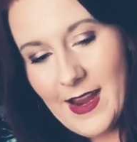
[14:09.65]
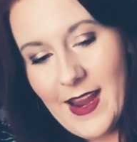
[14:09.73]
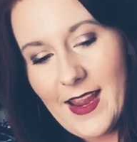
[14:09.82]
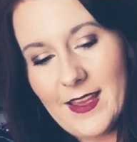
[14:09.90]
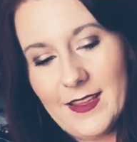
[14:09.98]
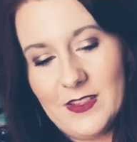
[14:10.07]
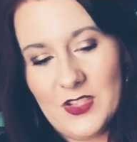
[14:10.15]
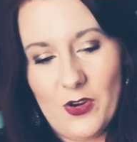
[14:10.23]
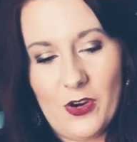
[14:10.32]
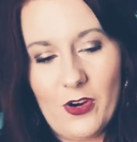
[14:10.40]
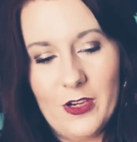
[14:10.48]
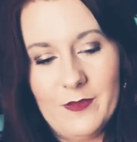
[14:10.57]
And the Star
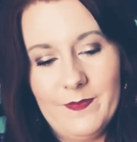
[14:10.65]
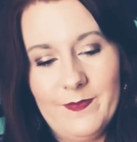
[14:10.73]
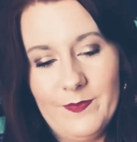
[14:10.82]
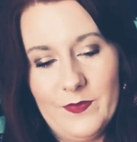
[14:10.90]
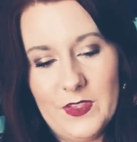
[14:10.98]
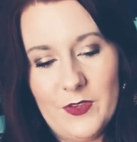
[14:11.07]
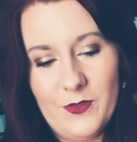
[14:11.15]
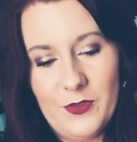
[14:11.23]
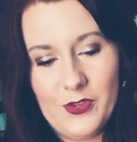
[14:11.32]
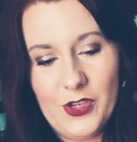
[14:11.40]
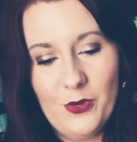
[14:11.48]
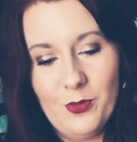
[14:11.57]
card. So there's
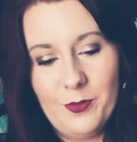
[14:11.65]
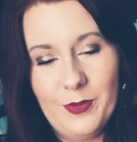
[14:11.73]
hope.